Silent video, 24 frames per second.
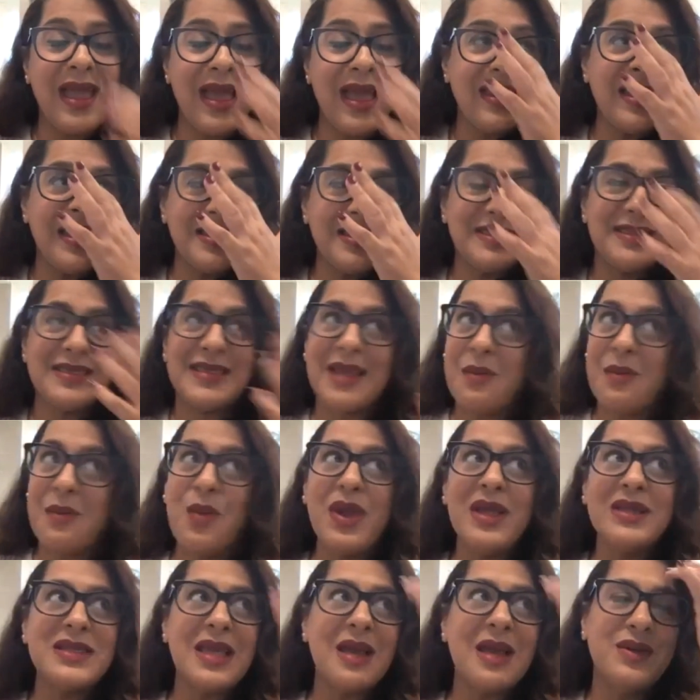And in some
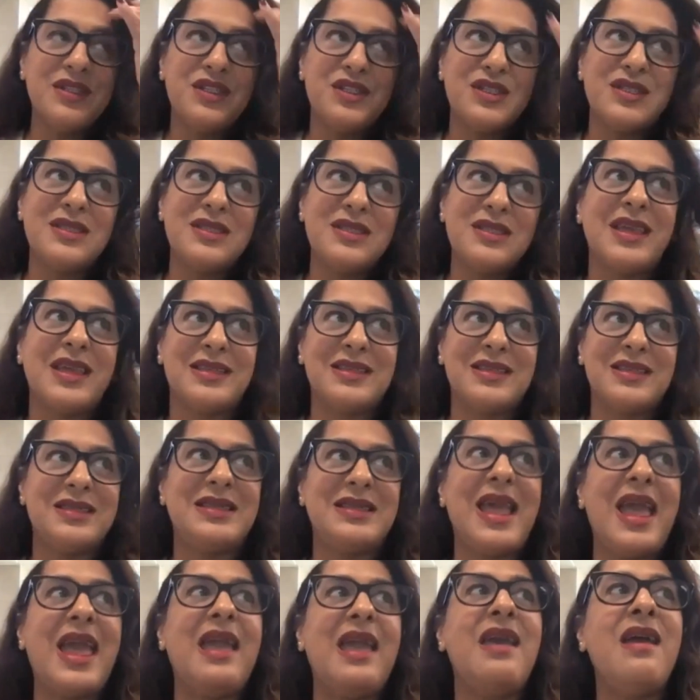ways, I would just like to
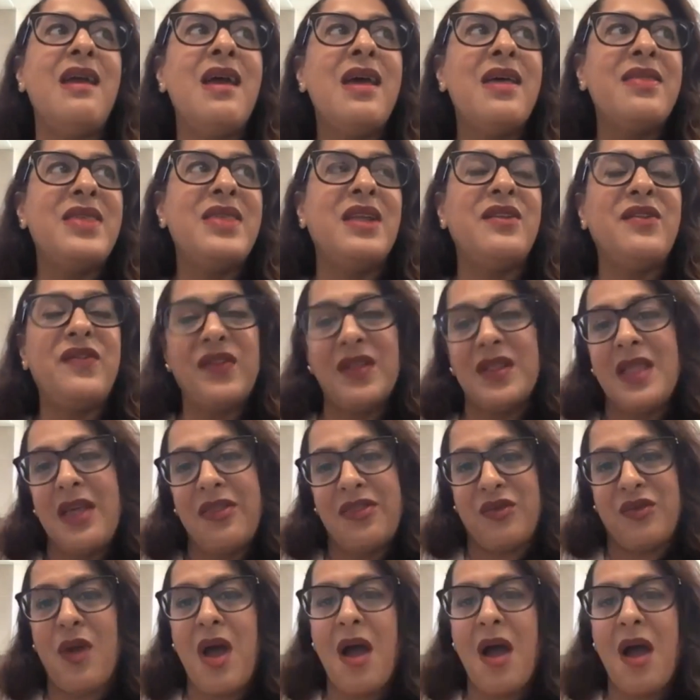say that
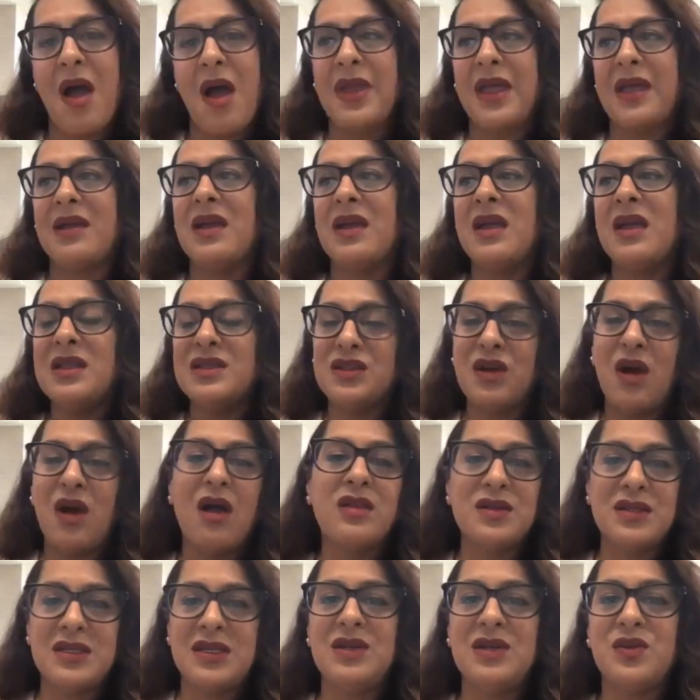philanthropic
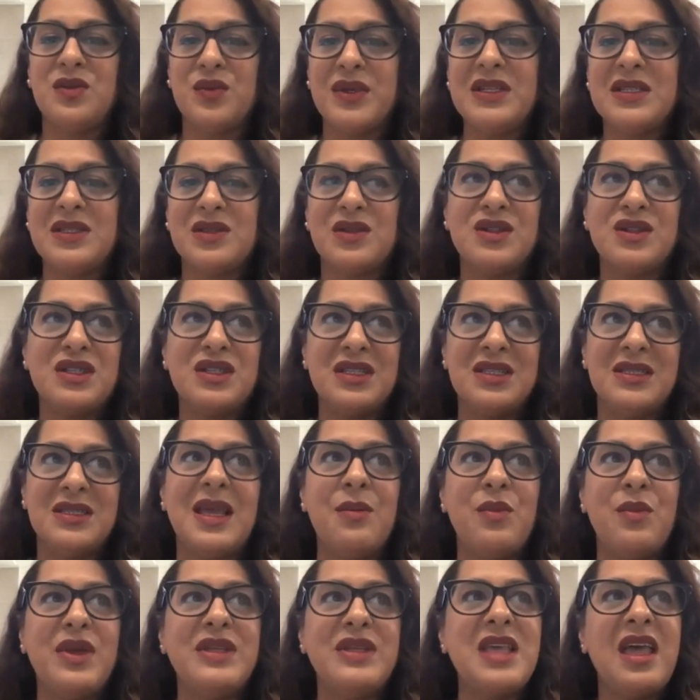dollars in research, in
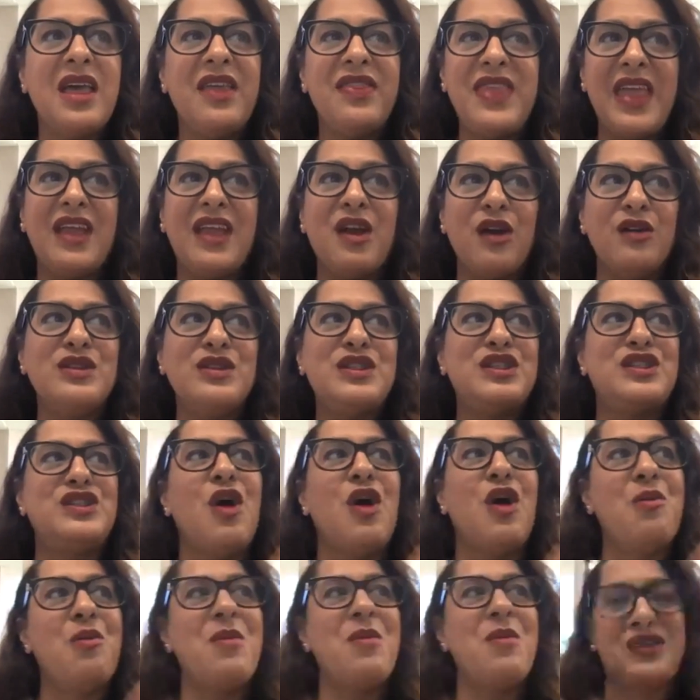some ways, they go
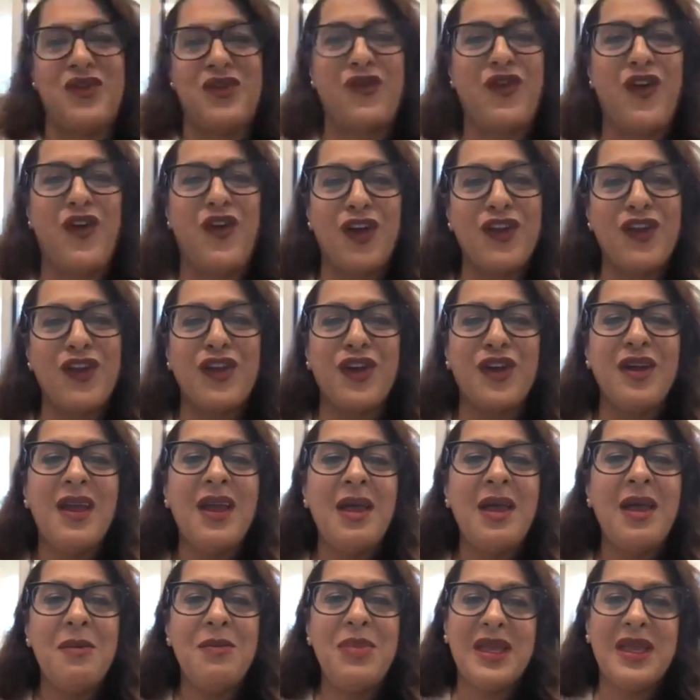so much farther
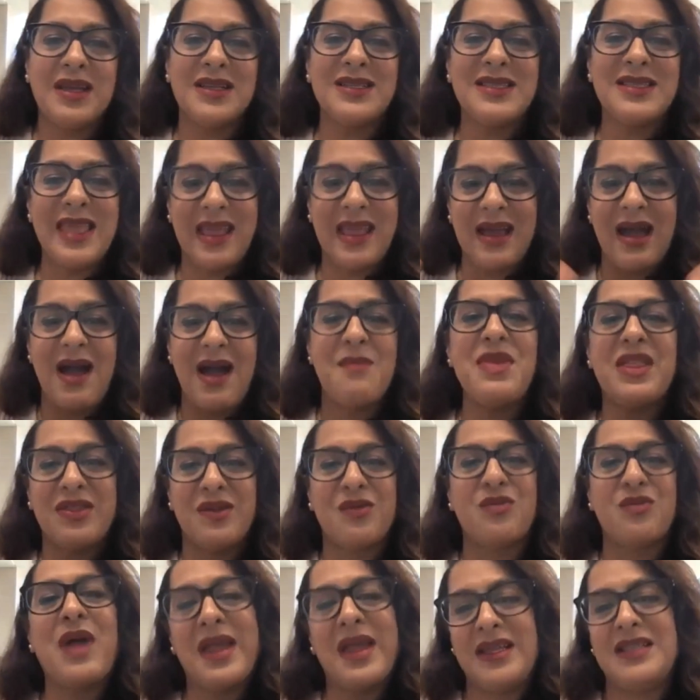because they come at the
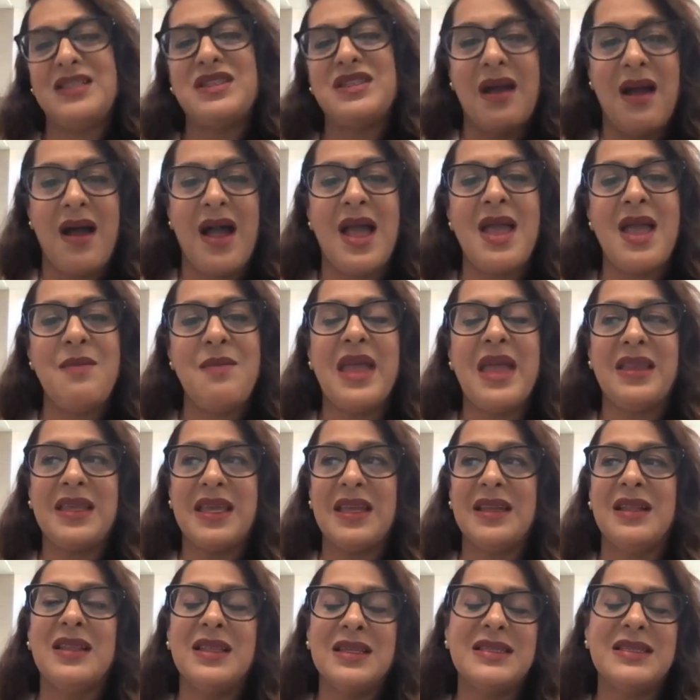right time and
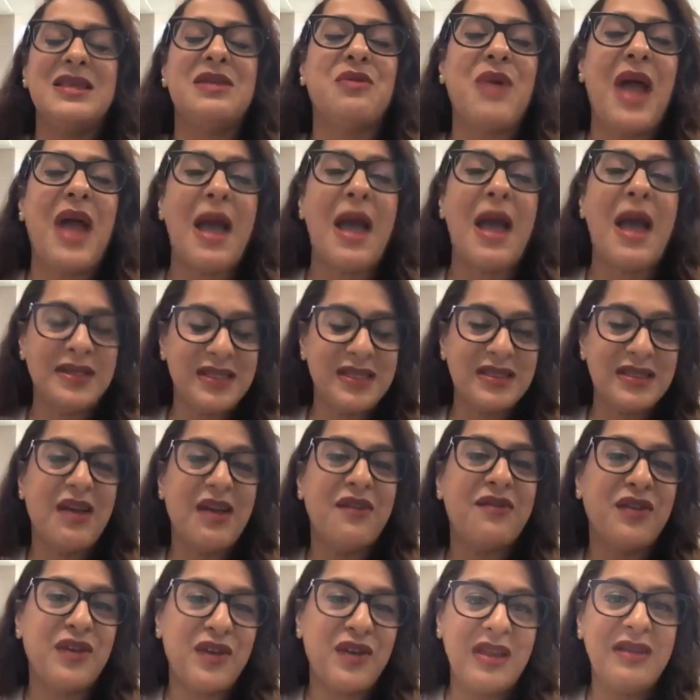can elicit rapid
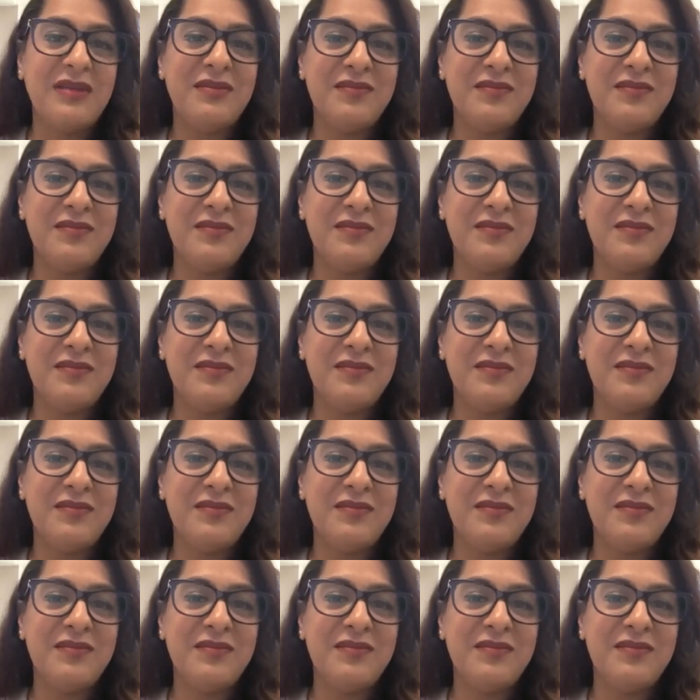discovery.